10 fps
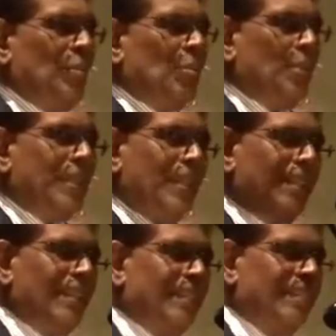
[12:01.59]

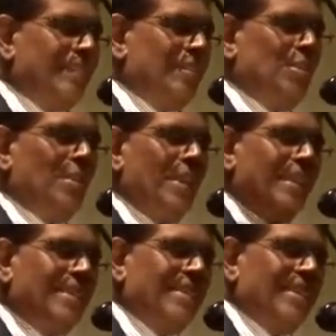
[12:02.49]
within this
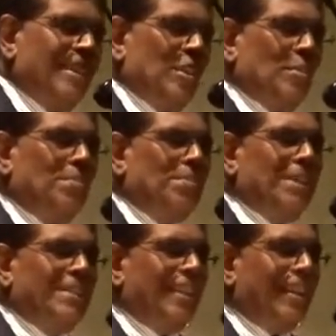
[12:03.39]
unique
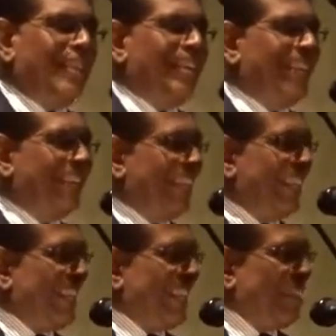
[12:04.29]
personality
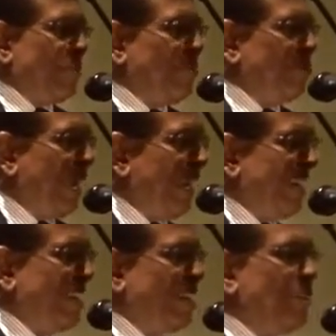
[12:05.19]
pack,
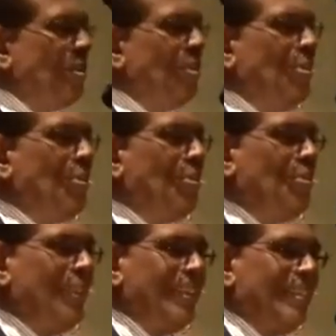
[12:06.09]

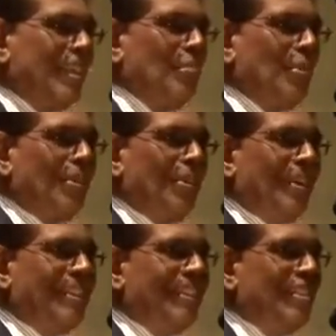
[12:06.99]
we somehow or
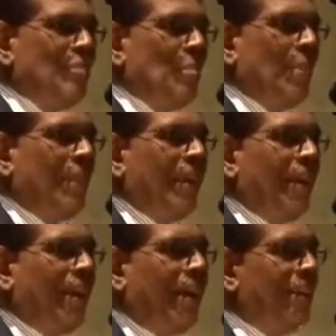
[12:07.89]
other
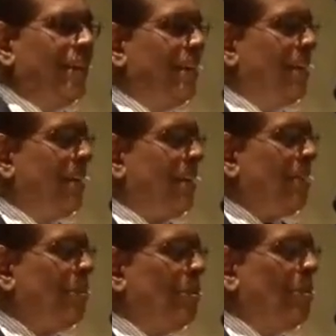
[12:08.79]
had a
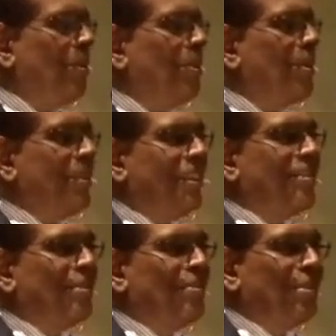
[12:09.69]
strong
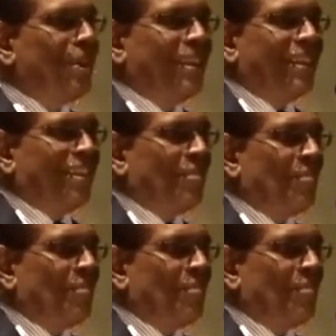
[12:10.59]
sense of unity.